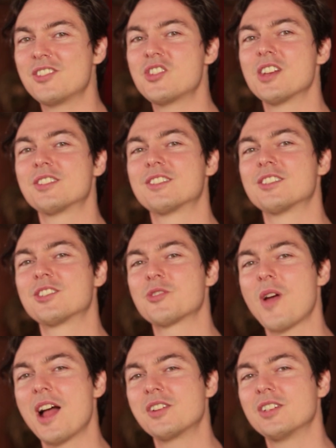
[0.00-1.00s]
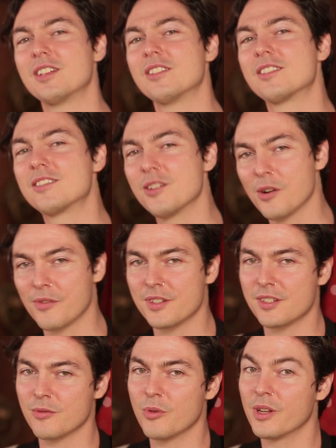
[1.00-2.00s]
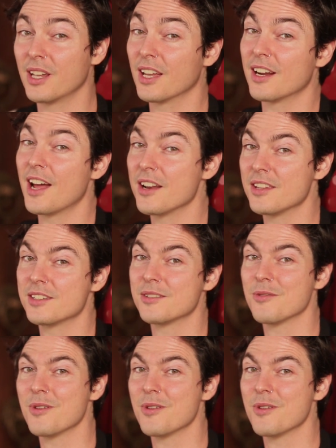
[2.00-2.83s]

is just scratching the surface of what we can get out of this